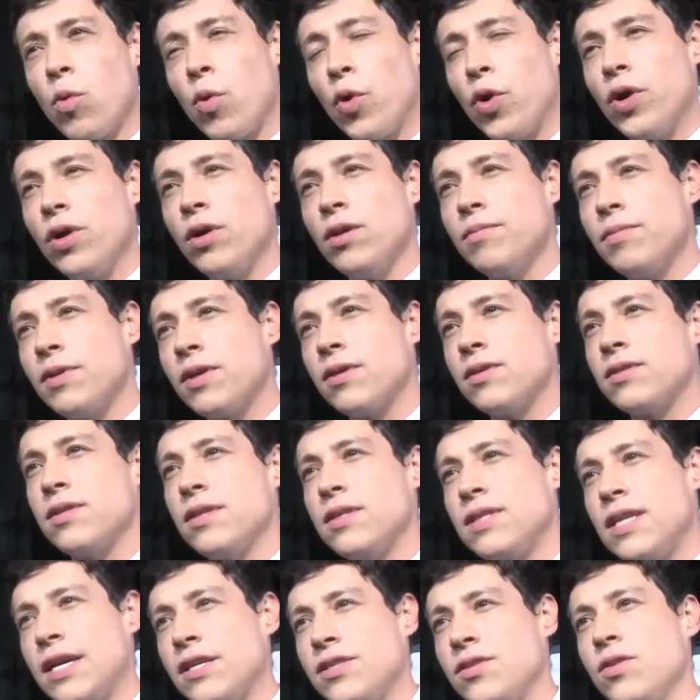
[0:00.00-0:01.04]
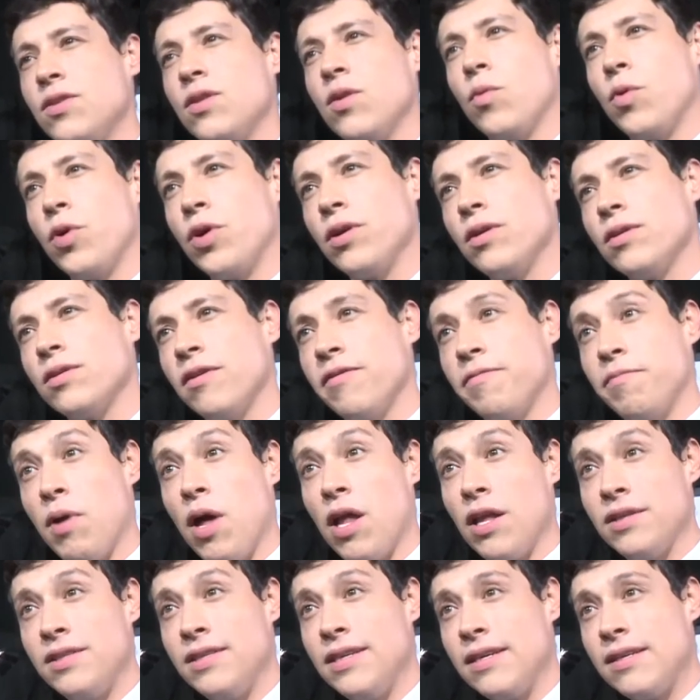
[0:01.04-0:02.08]
world because it takes you in the world of
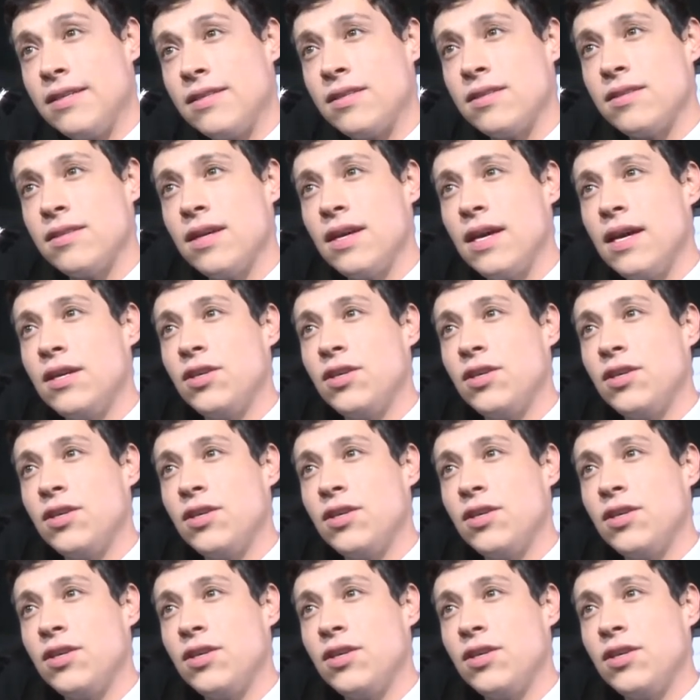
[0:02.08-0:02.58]
politics.